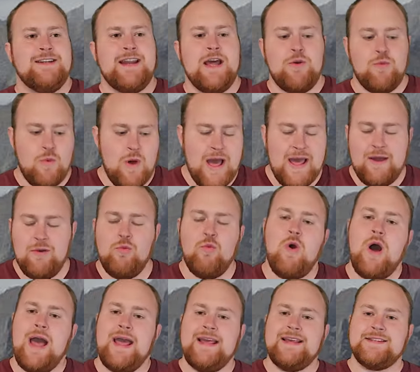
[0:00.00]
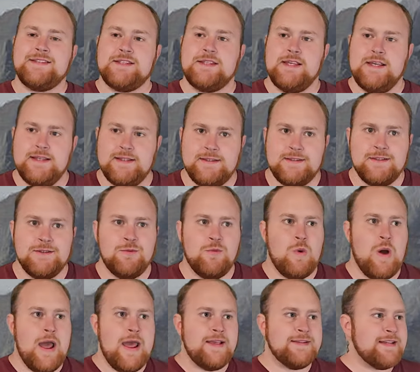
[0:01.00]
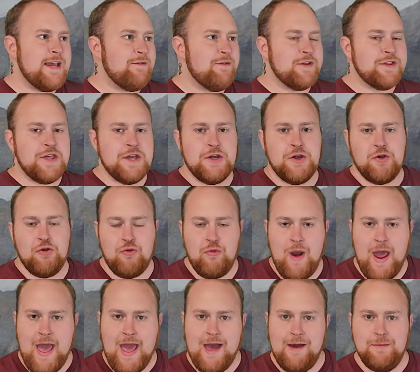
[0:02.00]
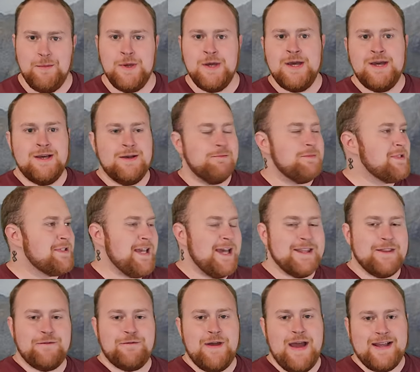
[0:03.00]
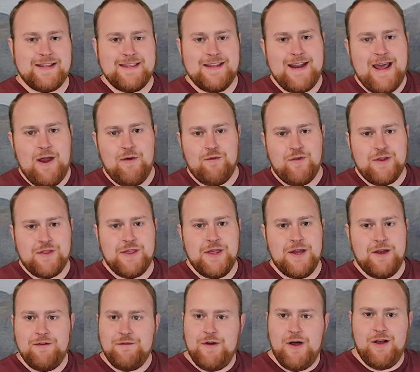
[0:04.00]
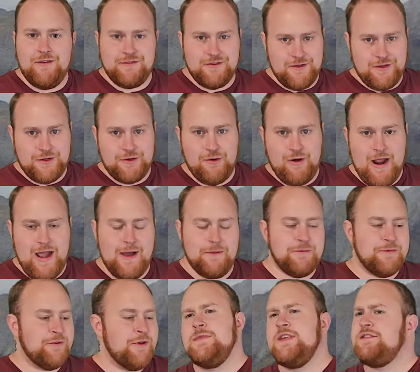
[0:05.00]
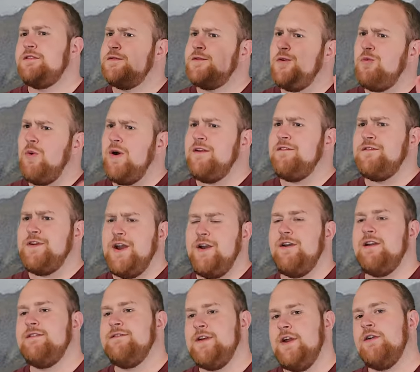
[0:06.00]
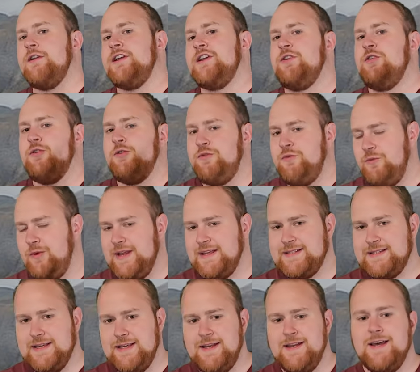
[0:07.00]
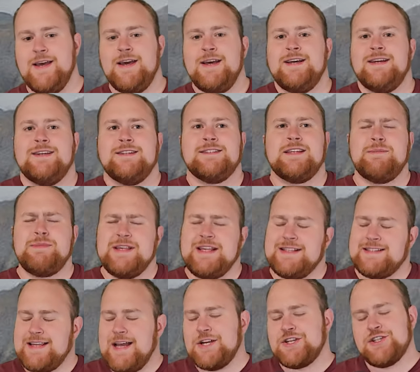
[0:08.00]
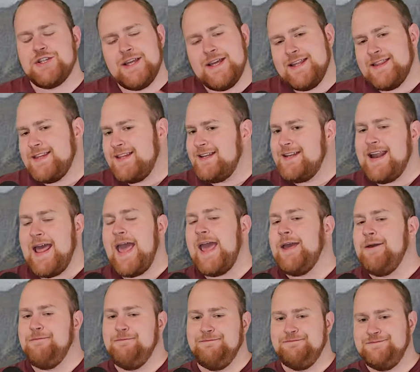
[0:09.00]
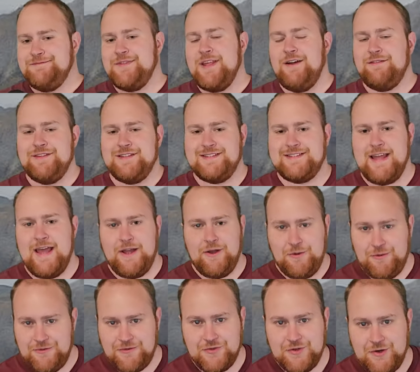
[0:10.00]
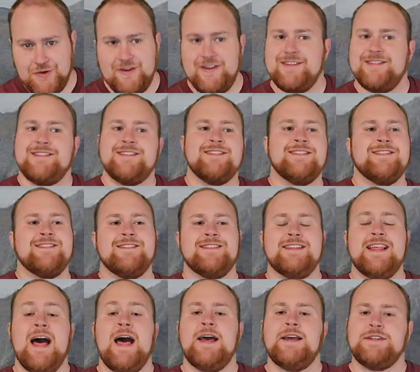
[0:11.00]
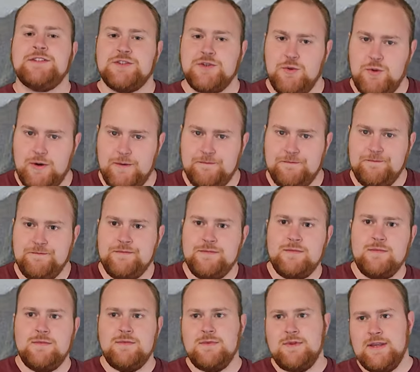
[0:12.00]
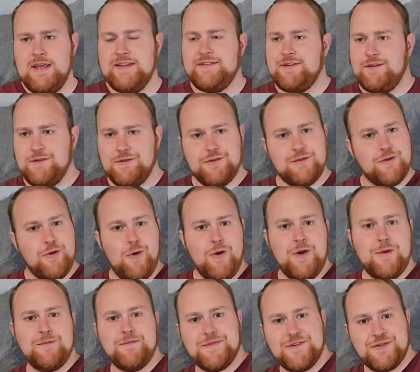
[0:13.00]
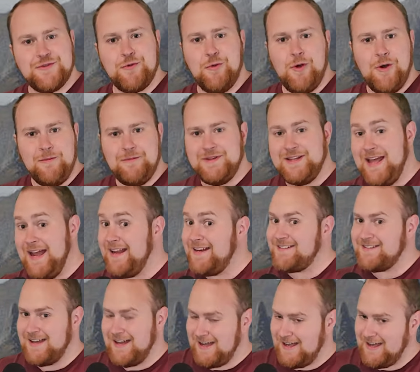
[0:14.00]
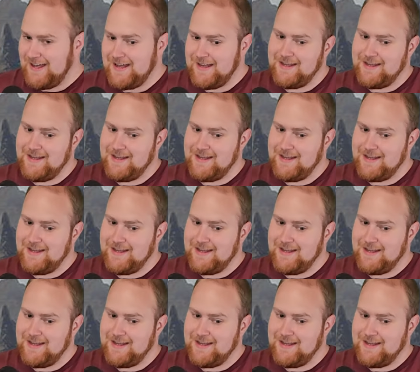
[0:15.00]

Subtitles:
Now, why is this? Why is everything crab? Beside the fact that everything evolves into crabs, this is for one very, very good reason. Something that's actually in the name of this dang old series. The Highstorm. As in storm, stormlight, haha.